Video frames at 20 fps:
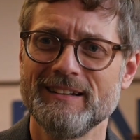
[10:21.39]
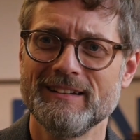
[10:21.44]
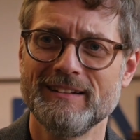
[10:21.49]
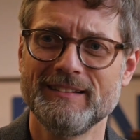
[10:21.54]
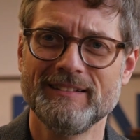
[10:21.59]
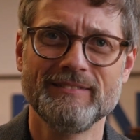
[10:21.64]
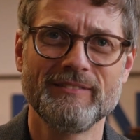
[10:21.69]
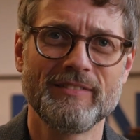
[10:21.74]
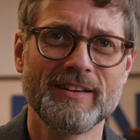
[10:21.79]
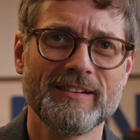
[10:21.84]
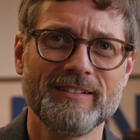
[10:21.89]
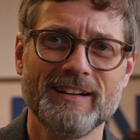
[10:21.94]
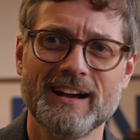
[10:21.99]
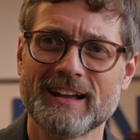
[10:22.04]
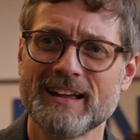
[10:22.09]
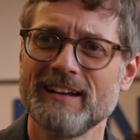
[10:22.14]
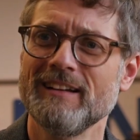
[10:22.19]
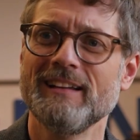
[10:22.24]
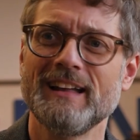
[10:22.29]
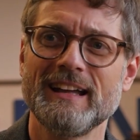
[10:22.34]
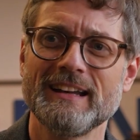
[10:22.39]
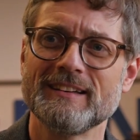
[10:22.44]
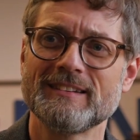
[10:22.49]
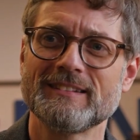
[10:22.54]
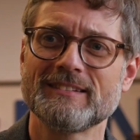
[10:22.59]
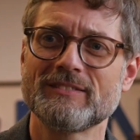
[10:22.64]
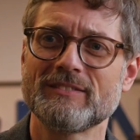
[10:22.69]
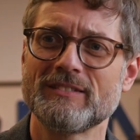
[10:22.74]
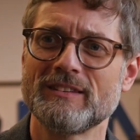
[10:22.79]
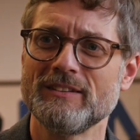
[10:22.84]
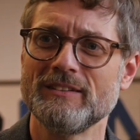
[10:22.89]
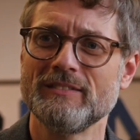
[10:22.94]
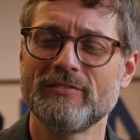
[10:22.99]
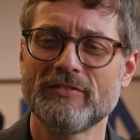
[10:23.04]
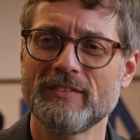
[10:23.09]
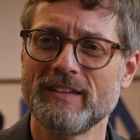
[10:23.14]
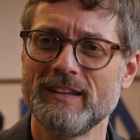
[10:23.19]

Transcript: and they're not going to let us do,